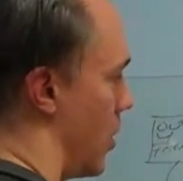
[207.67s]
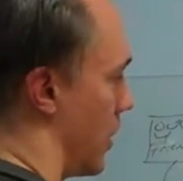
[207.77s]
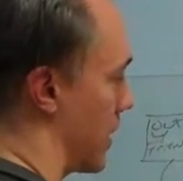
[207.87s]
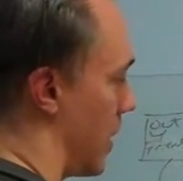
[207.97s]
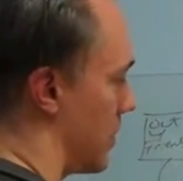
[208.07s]

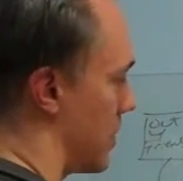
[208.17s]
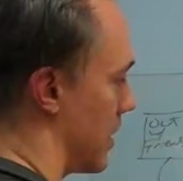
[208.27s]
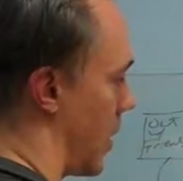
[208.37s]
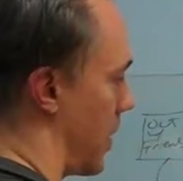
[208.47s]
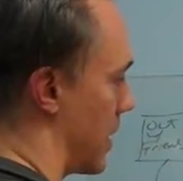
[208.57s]
When it comes
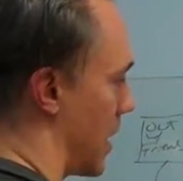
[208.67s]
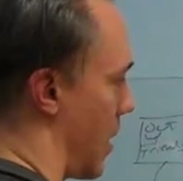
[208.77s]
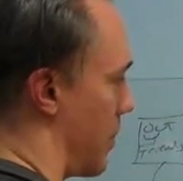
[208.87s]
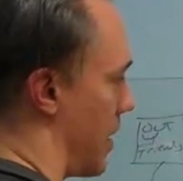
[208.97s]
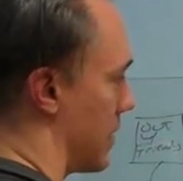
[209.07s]
to not waking
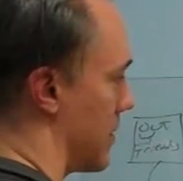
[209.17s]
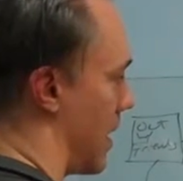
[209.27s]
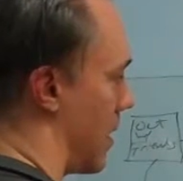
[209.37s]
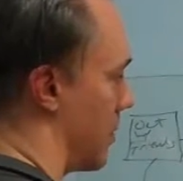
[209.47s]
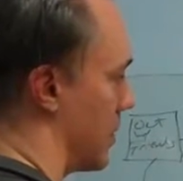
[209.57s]
up on
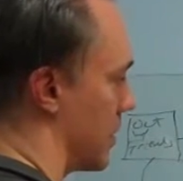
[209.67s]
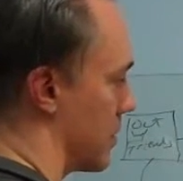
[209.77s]
time,